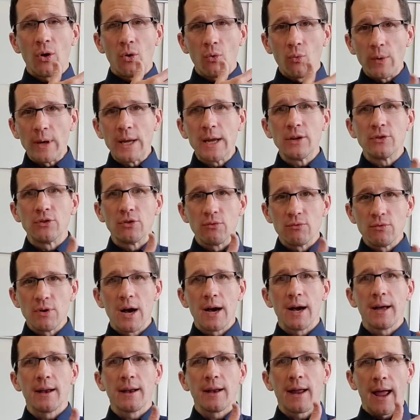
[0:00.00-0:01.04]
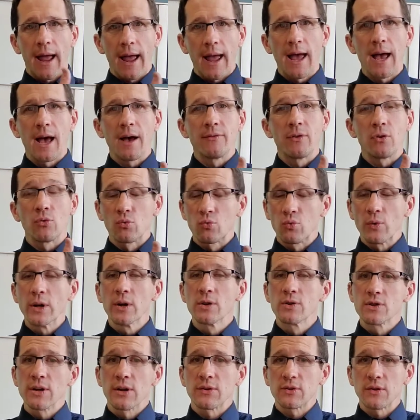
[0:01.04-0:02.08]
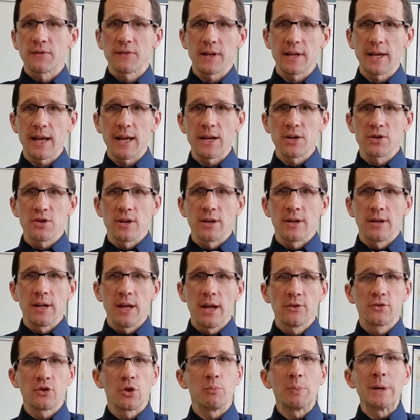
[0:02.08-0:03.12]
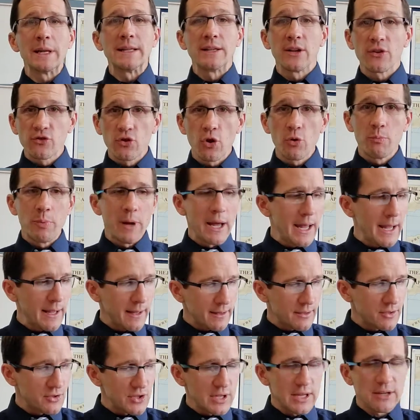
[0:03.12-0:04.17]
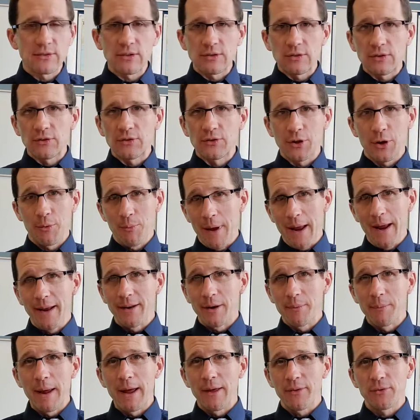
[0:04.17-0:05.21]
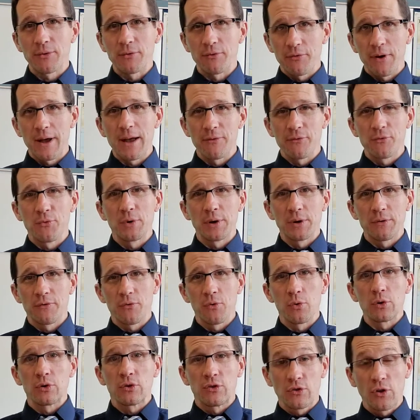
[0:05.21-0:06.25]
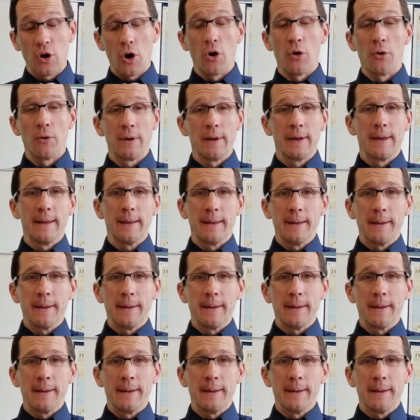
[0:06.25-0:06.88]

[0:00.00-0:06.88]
We do not have real justification to be disobeying Jesus' command in Matthew 5:44. So,